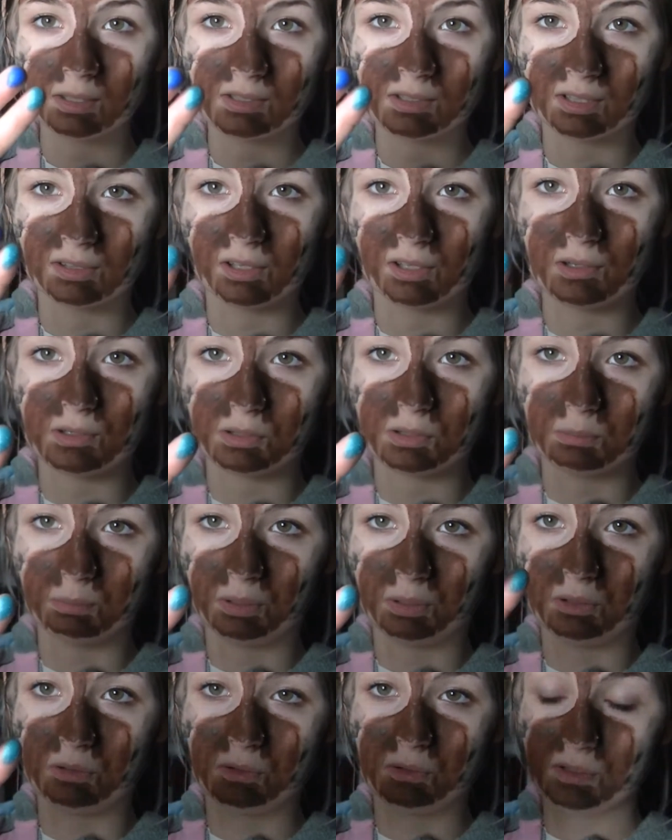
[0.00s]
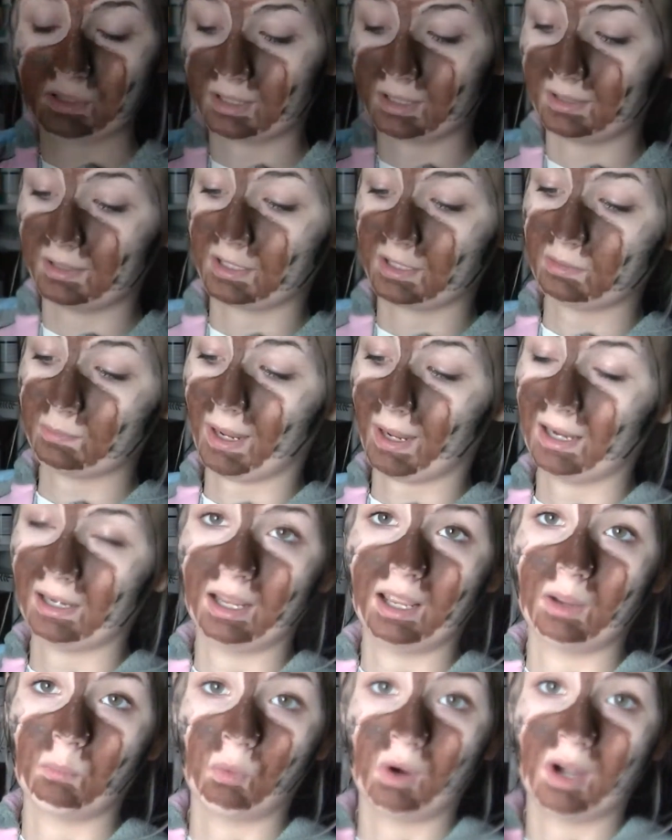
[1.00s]
So those are the blues in this
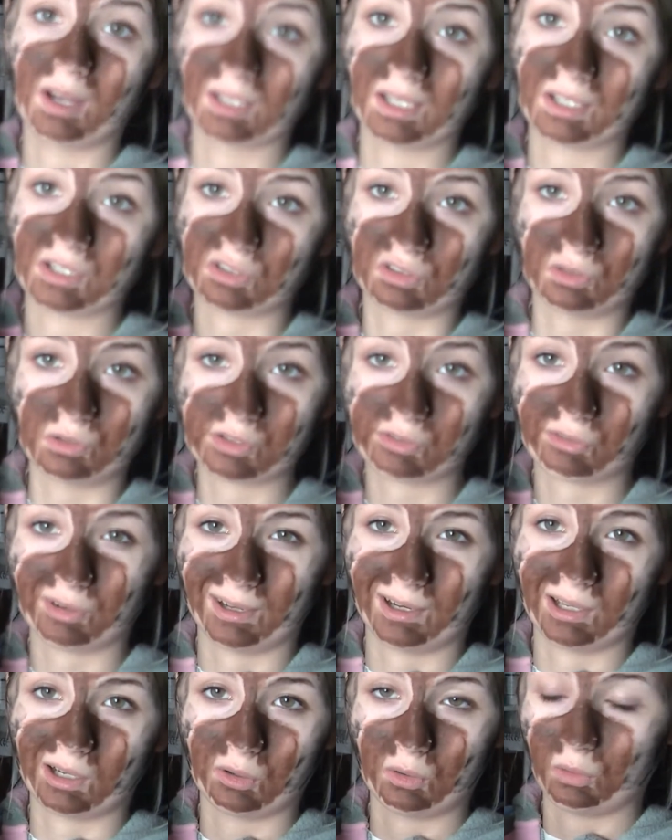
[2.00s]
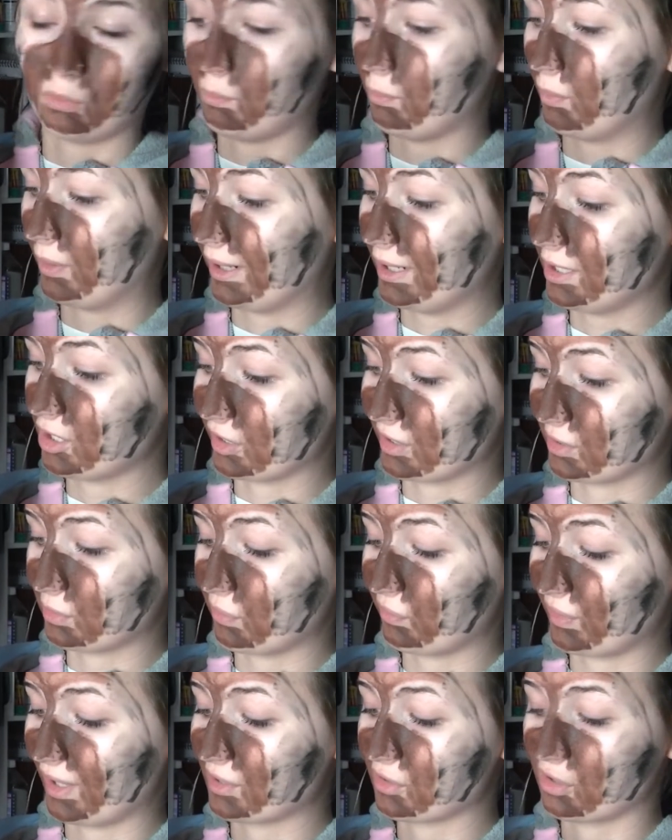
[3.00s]
palette, and what I like to do is create like an ombre just
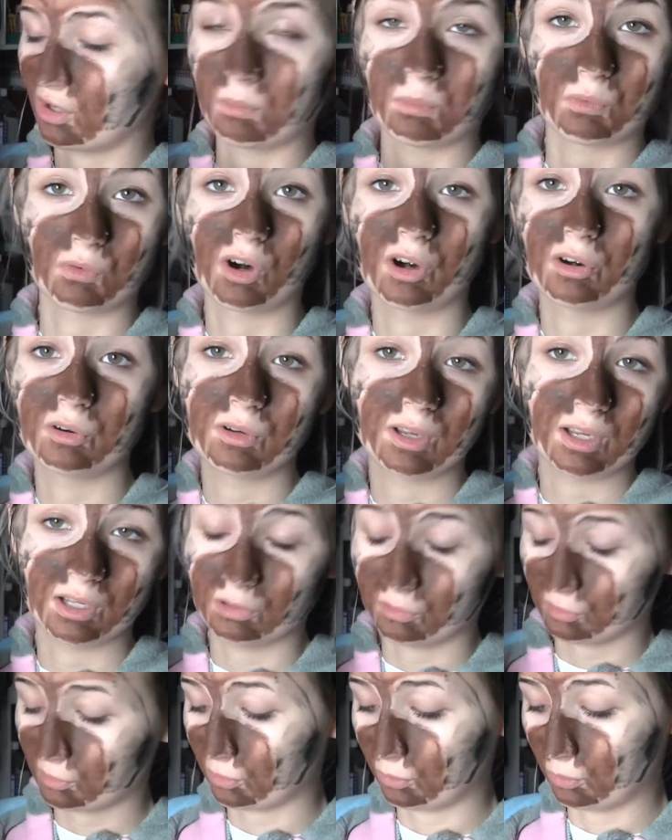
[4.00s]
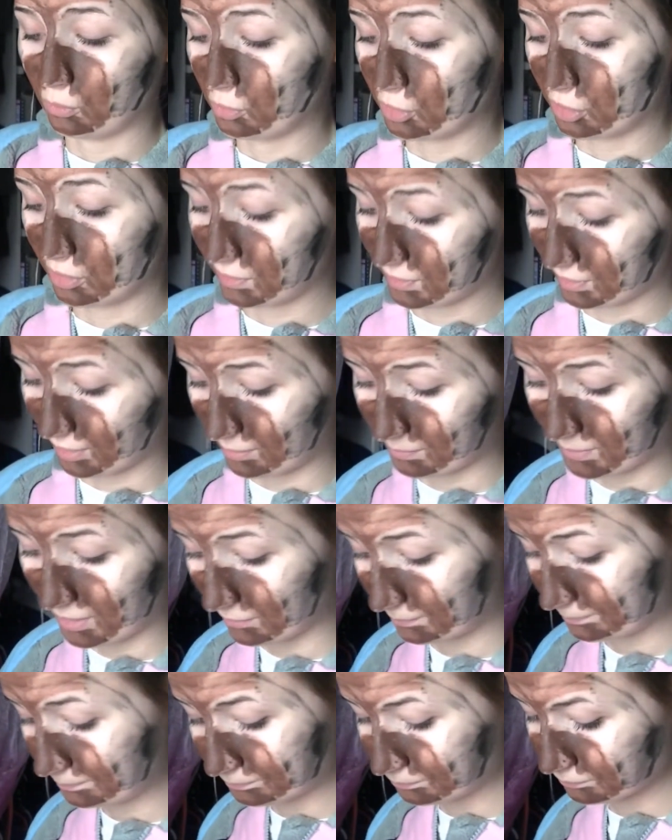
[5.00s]
of that top row. It looks gorgeous. I mean,